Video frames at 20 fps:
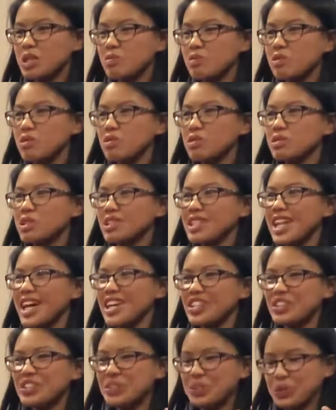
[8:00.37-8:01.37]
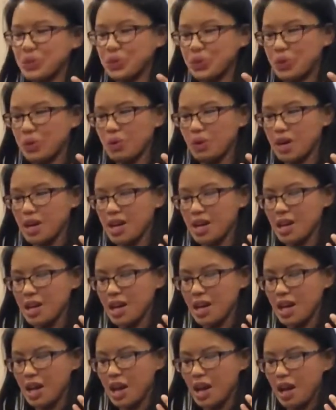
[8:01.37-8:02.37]
people tend to
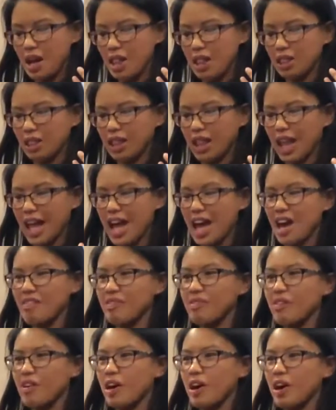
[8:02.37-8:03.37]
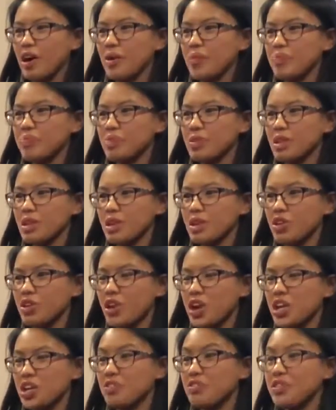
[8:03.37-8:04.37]
have
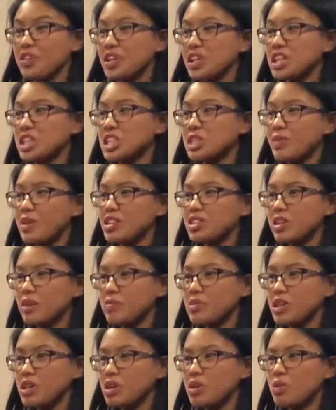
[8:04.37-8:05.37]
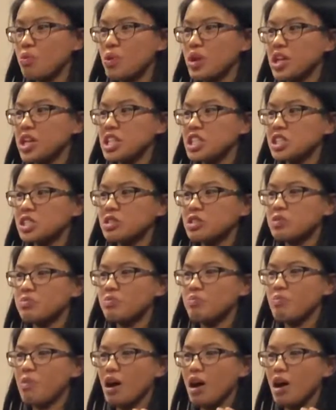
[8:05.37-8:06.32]
greater feelings about something when it's